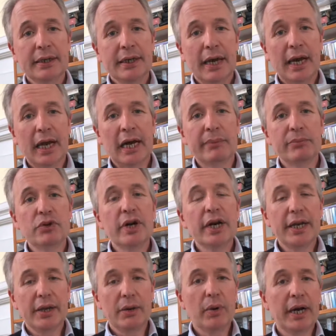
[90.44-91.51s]
And I'm really
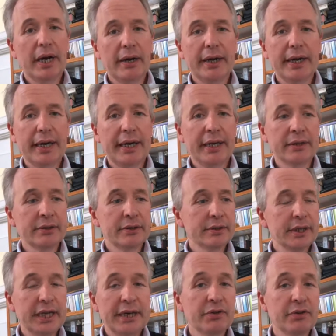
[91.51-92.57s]
aware in
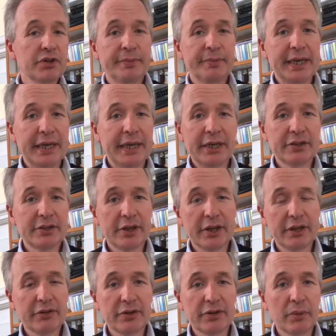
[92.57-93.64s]
even speaking into
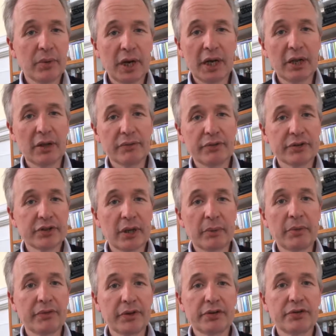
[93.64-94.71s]
this that while for some
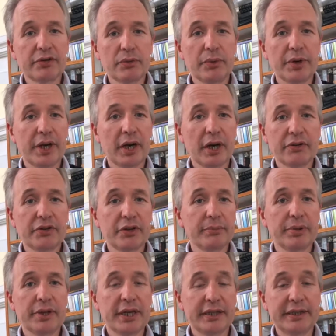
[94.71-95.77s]
of us, we are
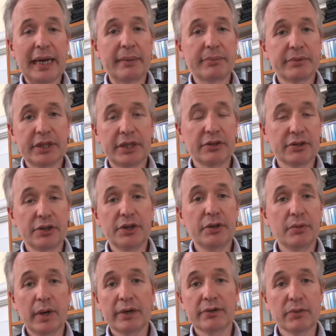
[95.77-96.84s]
simply adapting to new
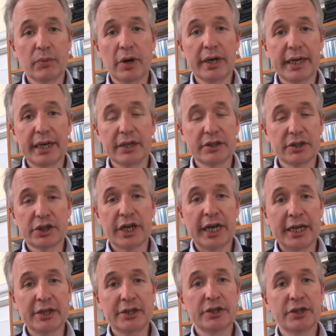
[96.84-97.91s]
ways of working and to
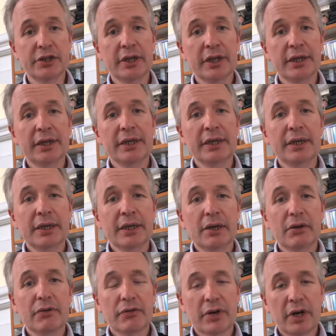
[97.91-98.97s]
change,
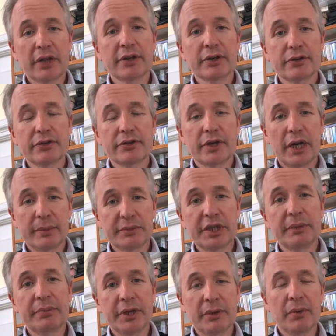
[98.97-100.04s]
for others, I'm
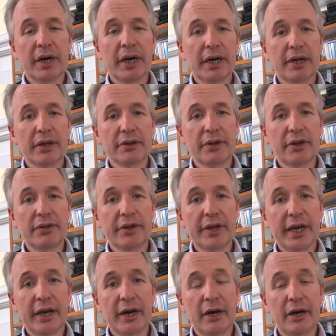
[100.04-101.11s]
deeply aware that they
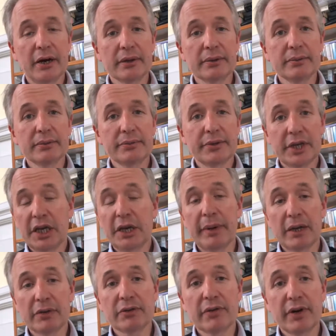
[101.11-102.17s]
are thinking
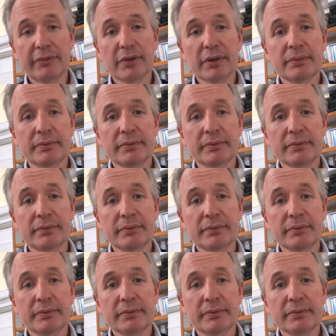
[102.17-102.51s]
about survival.